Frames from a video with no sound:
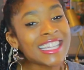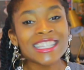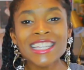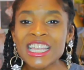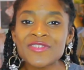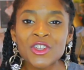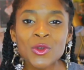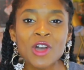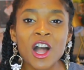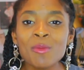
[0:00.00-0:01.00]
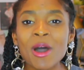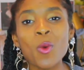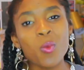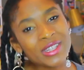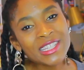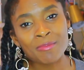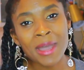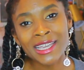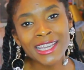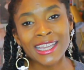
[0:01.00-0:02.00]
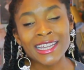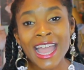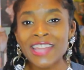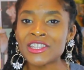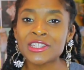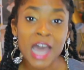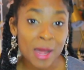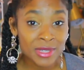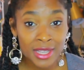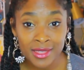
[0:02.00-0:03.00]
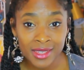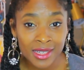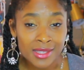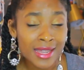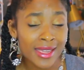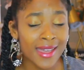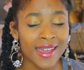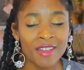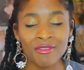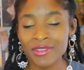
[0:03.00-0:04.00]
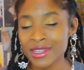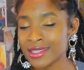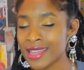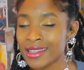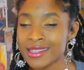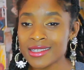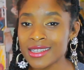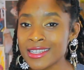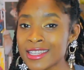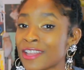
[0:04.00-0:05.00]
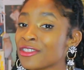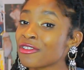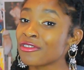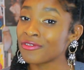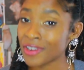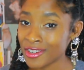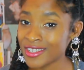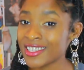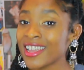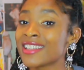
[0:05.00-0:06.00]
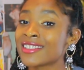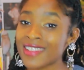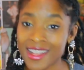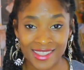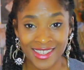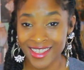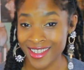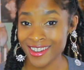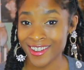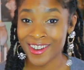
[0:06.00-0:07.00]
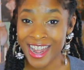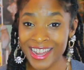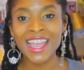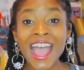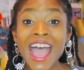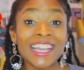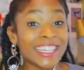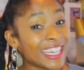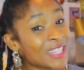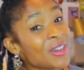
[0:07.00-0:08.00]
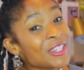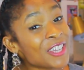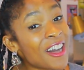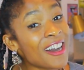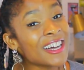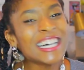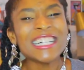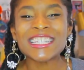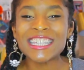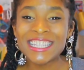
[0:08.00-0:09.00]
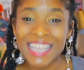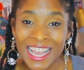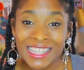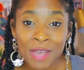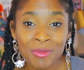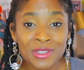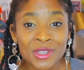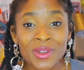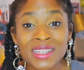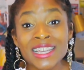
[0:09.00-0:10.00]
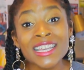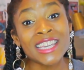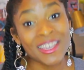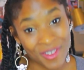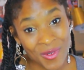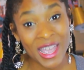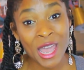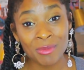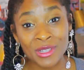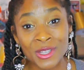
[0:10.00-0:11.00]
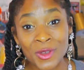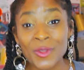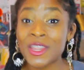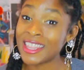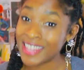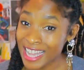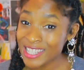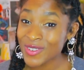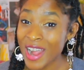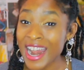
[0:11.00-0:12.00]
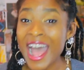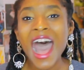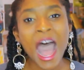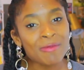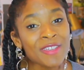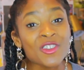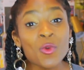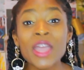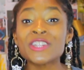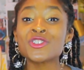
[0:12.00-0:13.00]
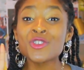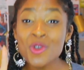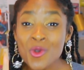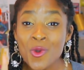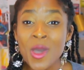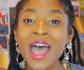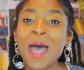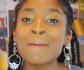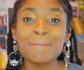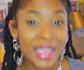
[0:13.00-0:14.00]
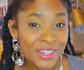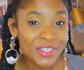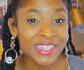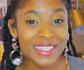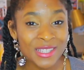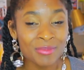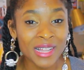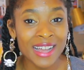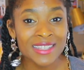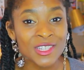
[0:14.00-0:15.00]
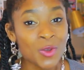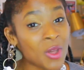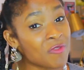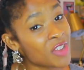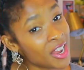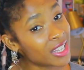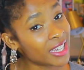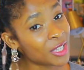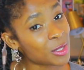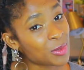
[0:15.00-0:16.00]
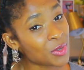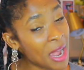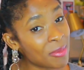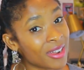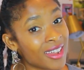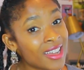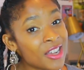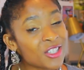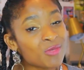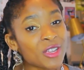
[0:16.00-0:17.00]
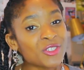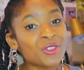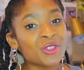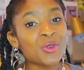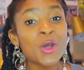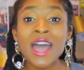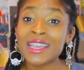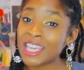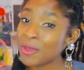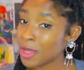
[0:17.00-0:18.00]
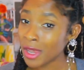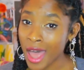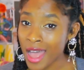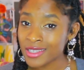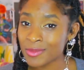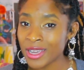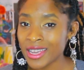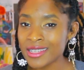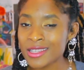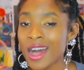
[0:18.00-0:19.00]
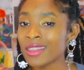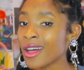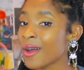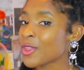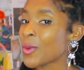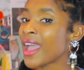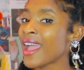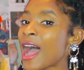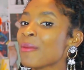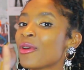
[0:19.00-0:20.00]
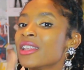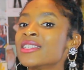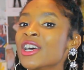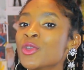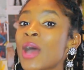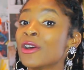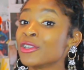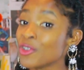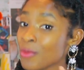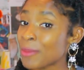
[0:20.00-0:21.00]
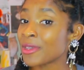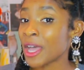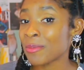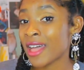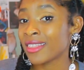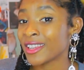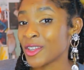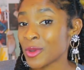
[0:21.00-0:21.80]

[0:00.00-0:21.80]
Today's video is all about what's in my kit and the top 10 things that every stylist needs in their first styling kit, all right? And guess what, y'all? Today's episode is a giveaway episode. That's right, I'm giving away 2 major kit supplies to one very lucky subscriber. So make sure you keep it locked because along the way, I'm going to tell you how you might become that lucky